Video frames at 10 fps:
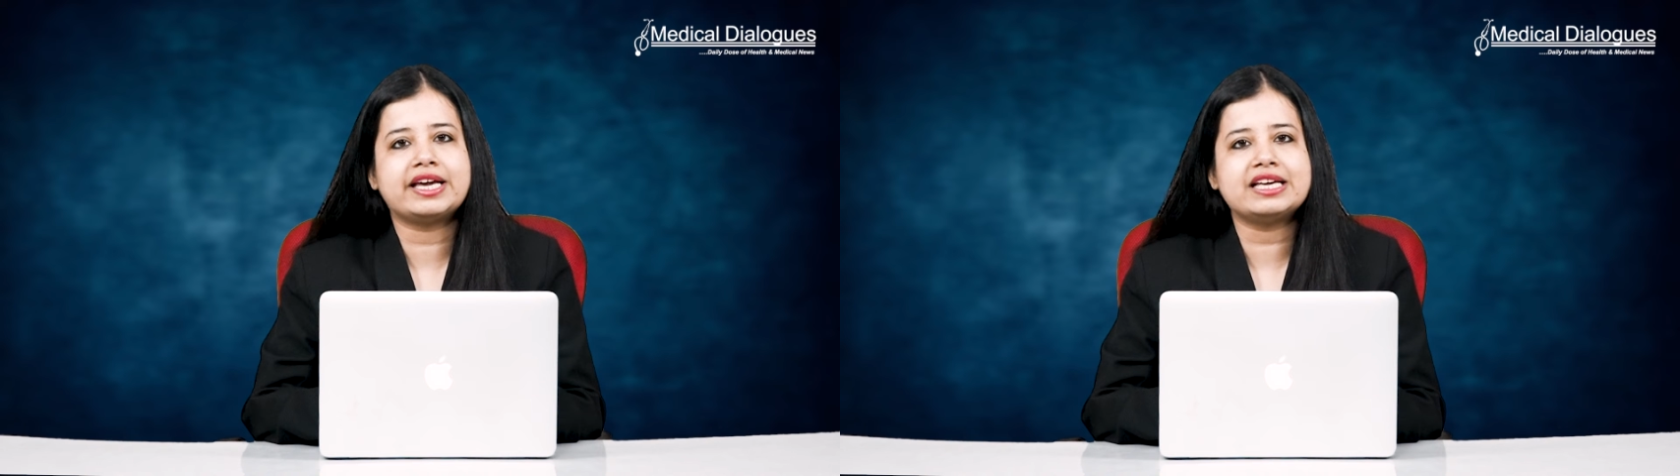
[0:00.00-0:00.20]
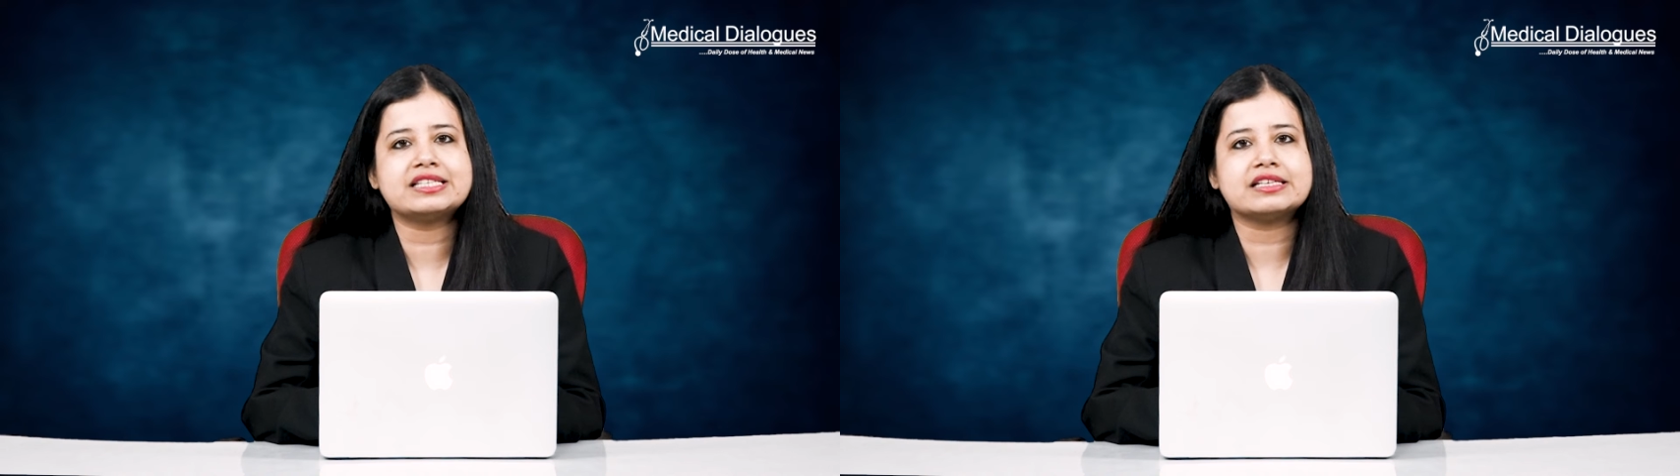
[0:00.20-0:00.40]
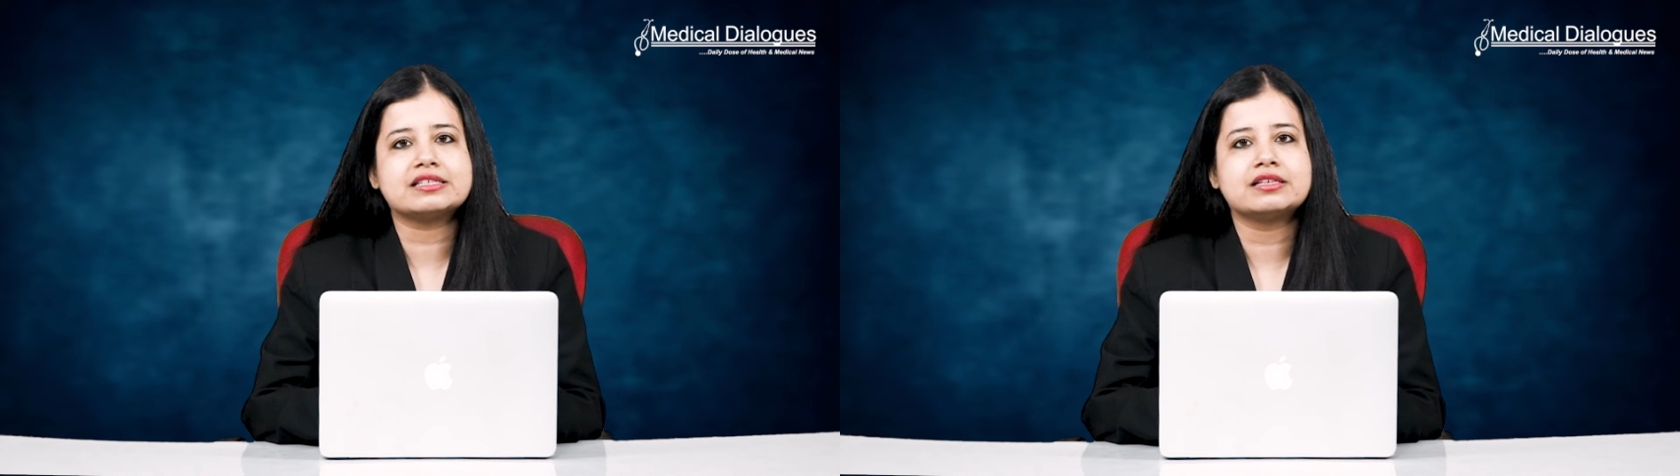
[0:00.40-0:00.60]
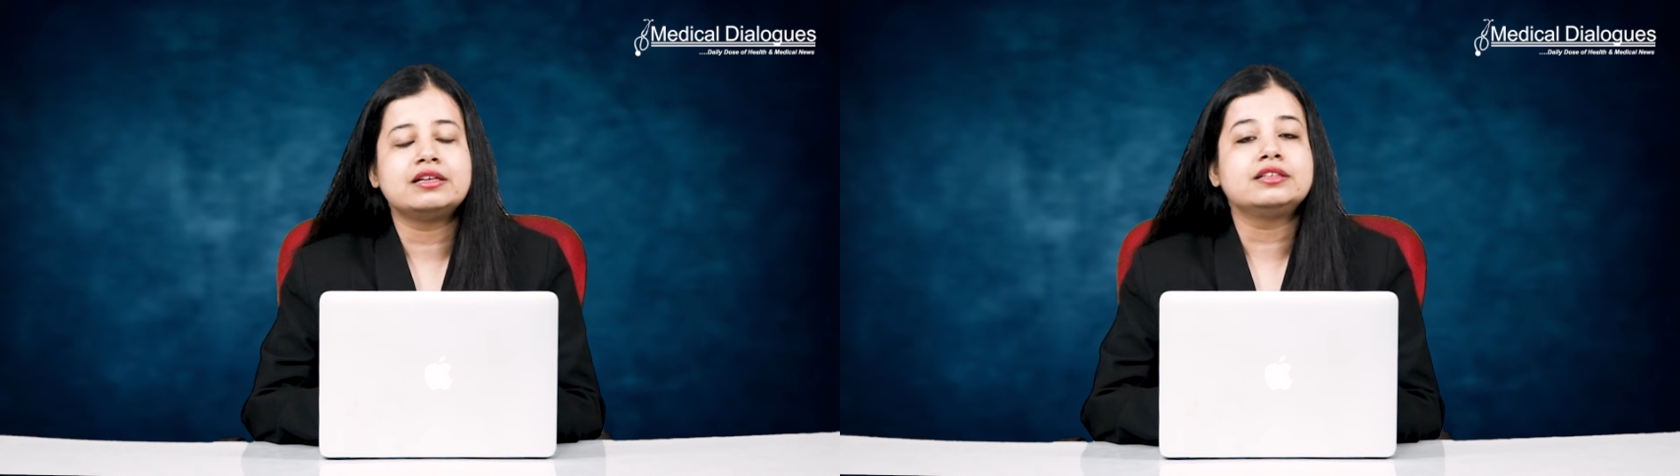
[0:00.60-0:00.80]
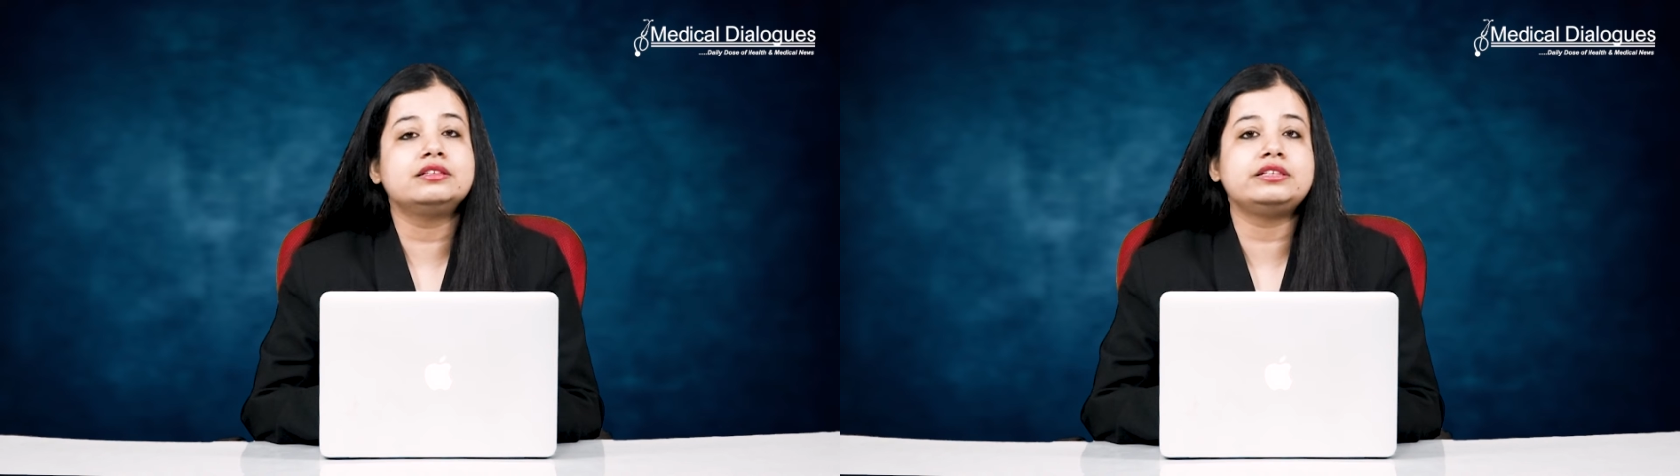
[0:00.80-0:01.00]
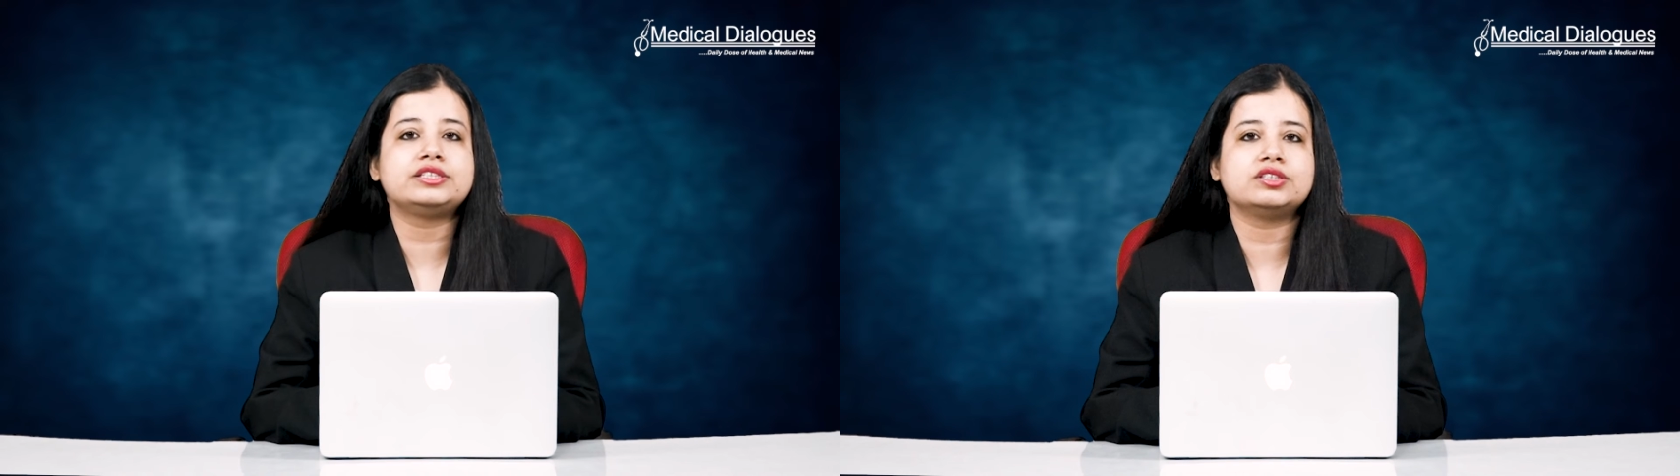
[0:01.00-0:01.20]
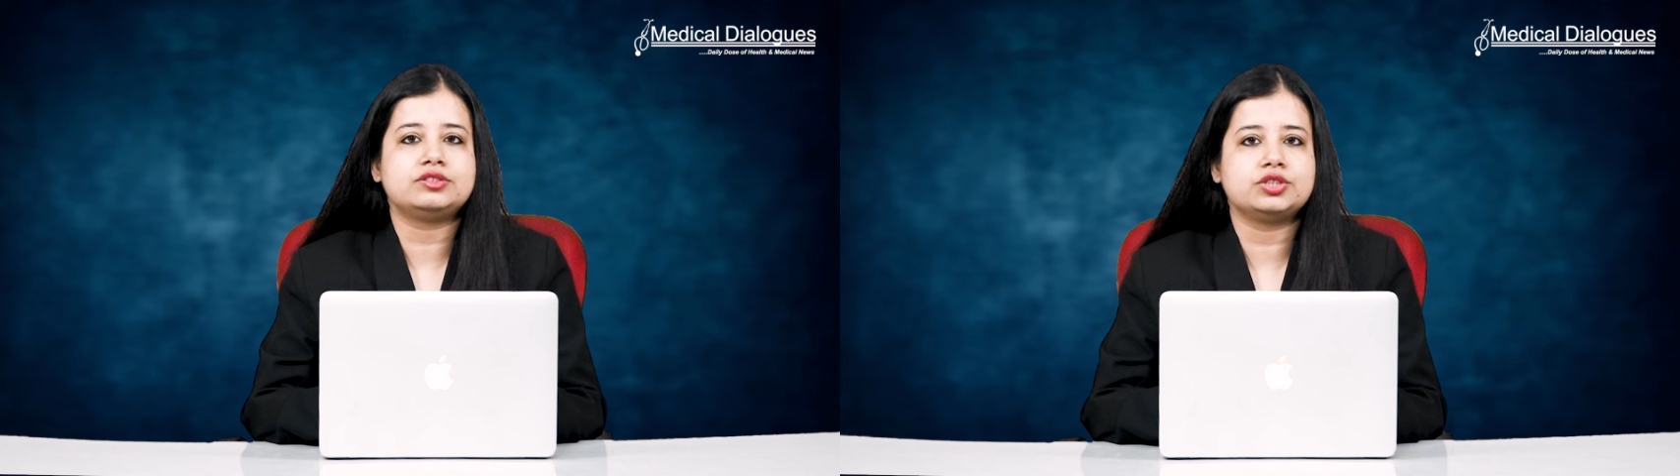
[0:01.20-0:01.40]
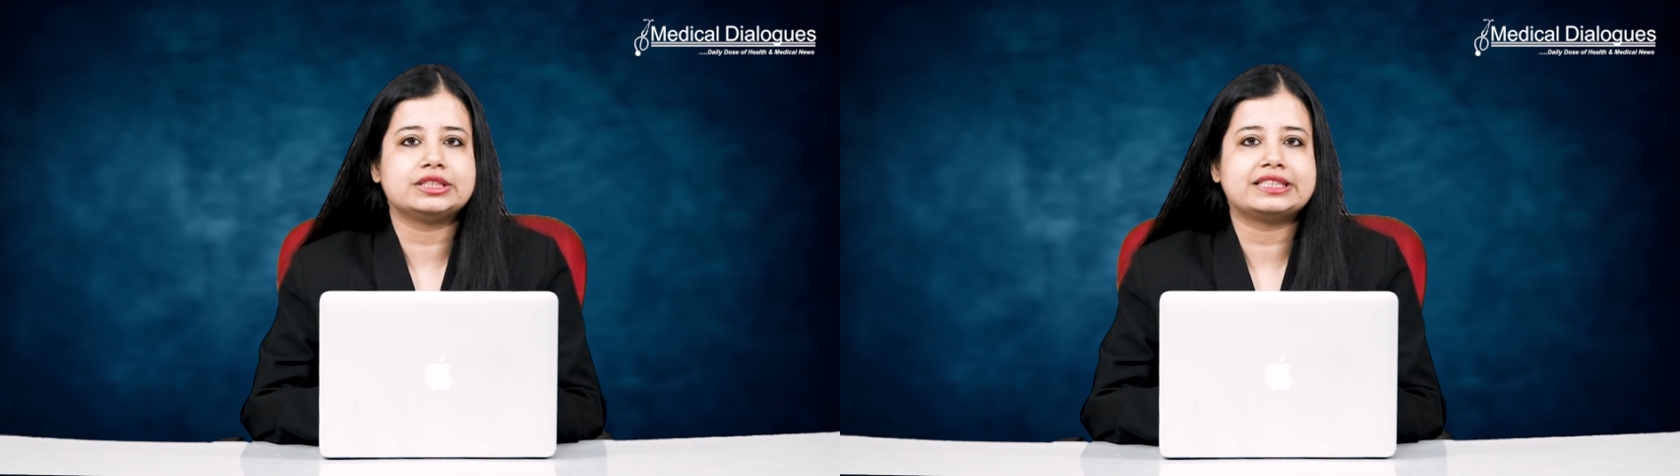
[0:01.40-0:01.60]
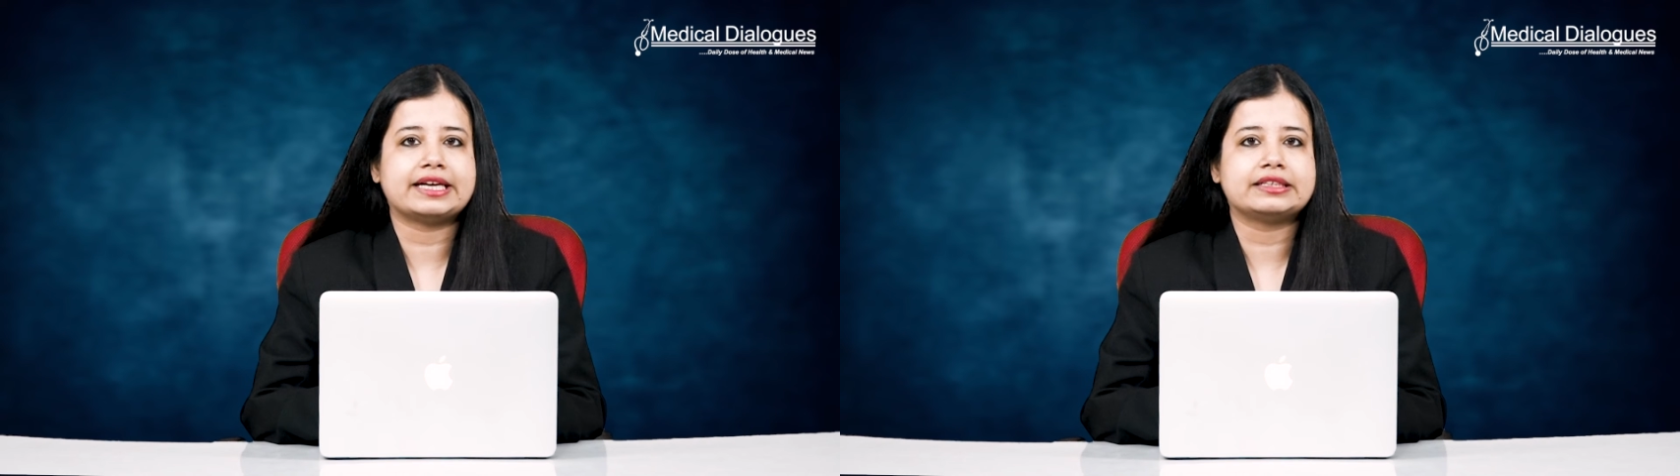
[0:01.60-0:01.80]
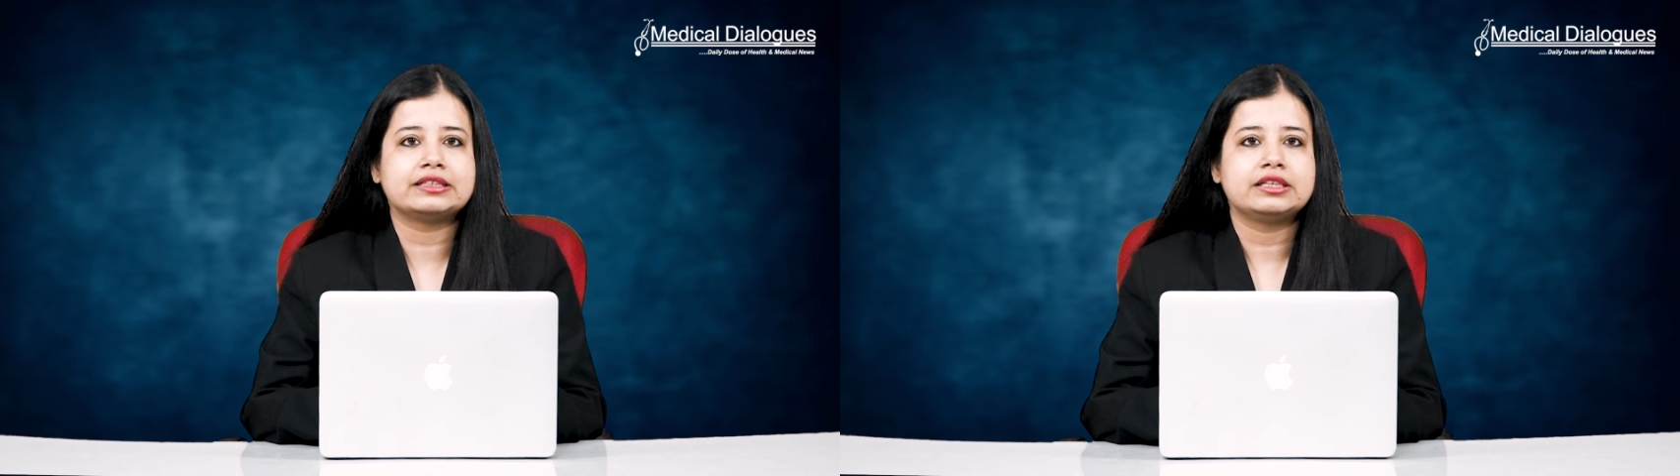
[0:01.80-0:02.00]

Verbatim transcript: cases, the researchers said.